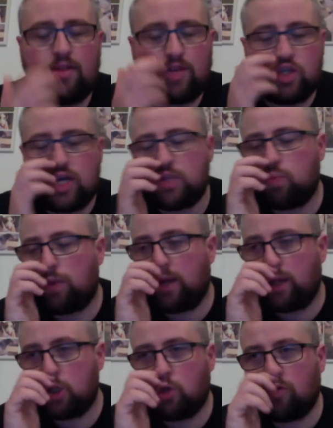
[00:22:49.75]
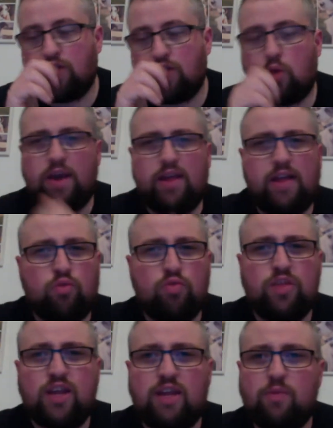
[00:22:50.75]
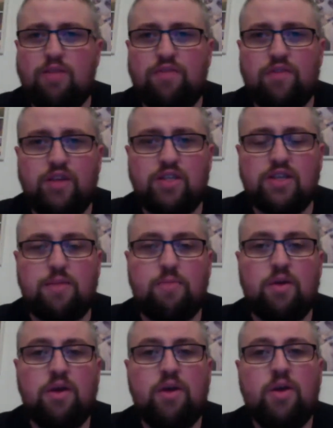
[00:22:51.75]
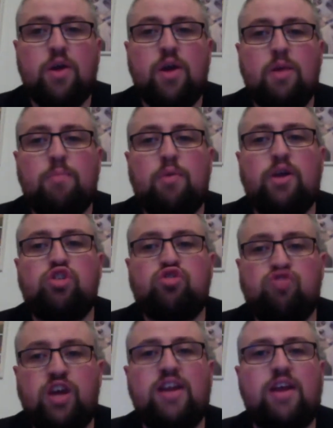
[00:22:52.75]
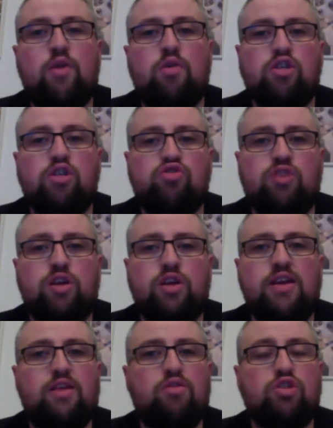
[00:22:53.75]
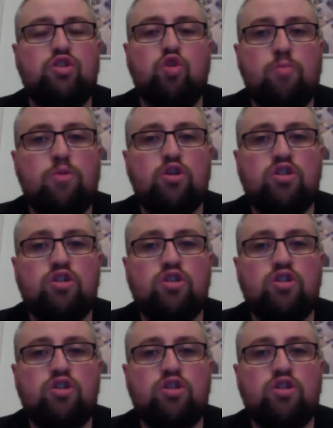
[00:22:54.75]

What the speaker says: I know he went to Jackson Winklejohn for a while. I don't think he'd went for this camp, but he's training out of Australia now.